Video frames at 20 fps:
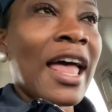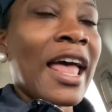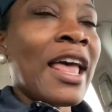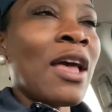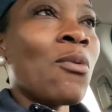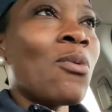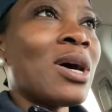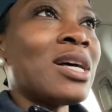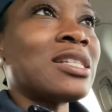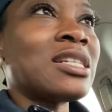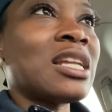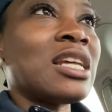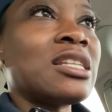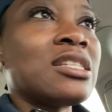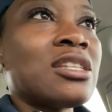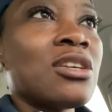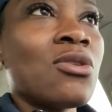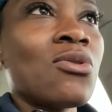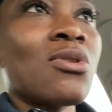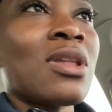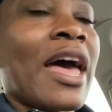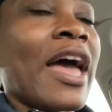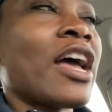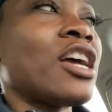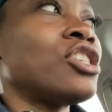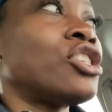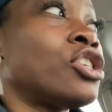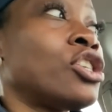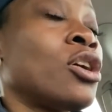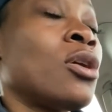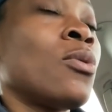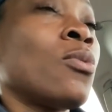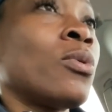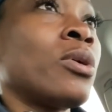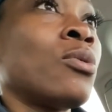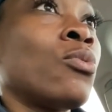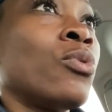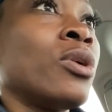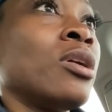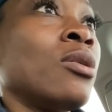it wasn't until last year
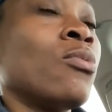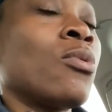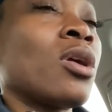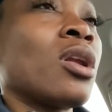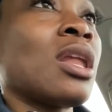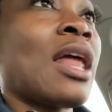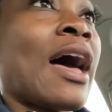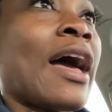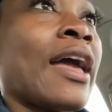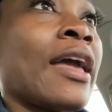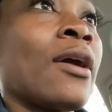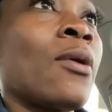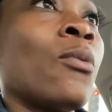when we were like